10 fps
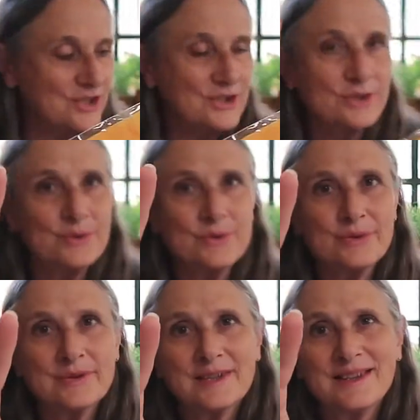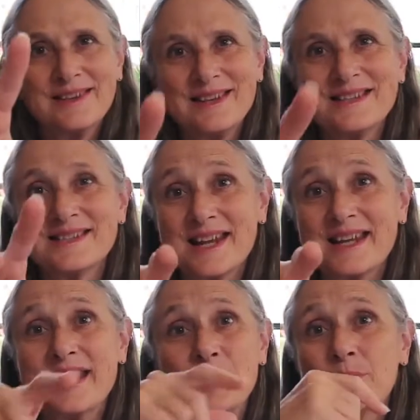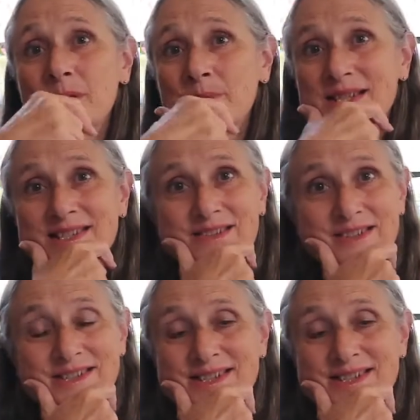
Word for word: two things that I can't bring myself to